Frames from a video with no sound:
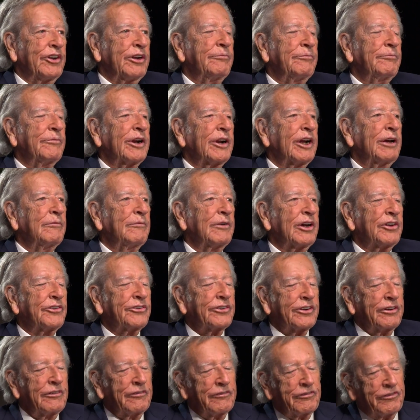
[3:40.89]
it, but I
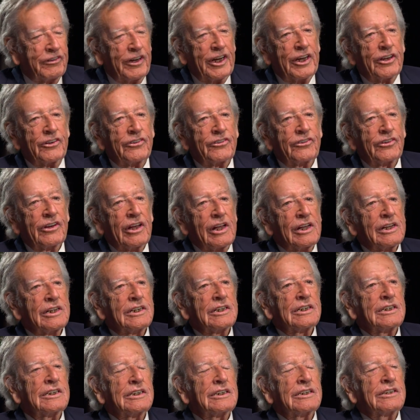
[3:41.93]
must confess
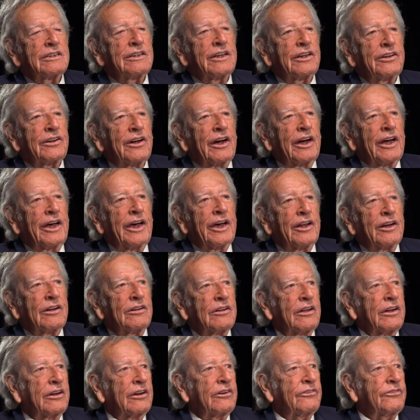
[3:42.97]
that I had a
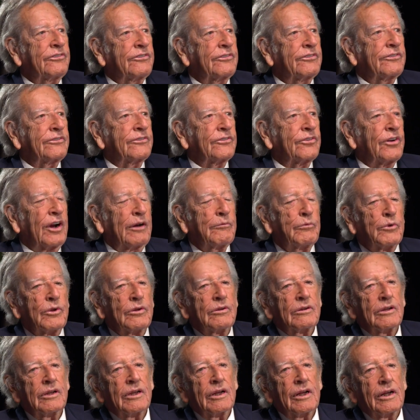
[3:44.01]
lot of
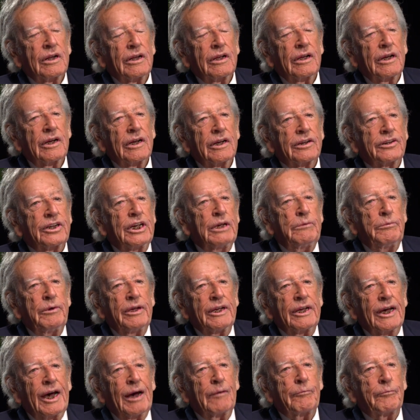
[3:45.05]
trouble
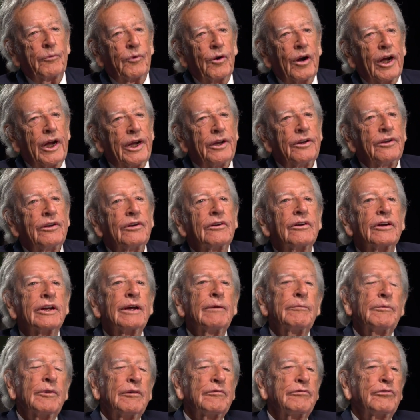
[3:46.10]
keeping upright. You know, I
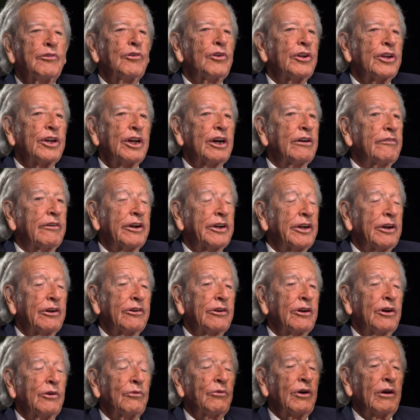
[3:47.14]
kept on falling over. I don't
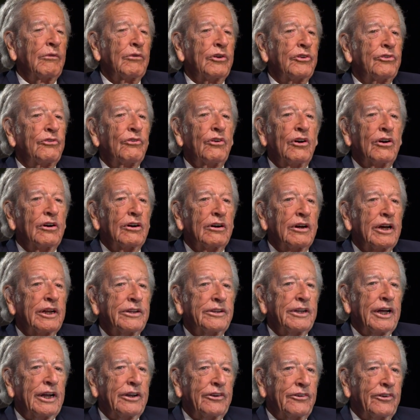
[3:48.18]
know what was wrong
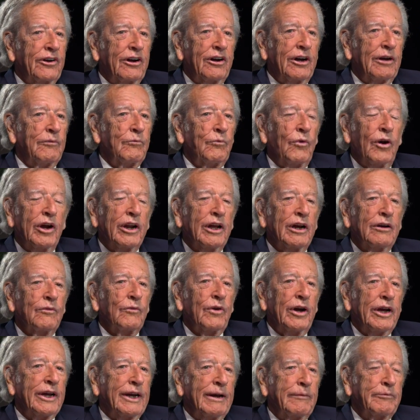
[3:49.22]
at that time, why
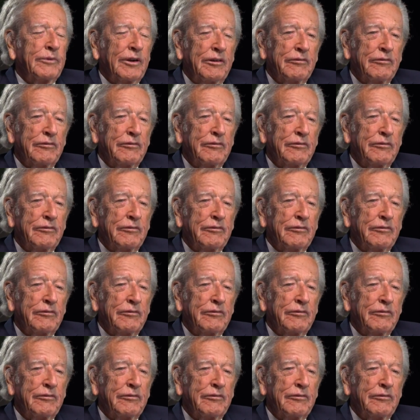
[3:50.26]
I kept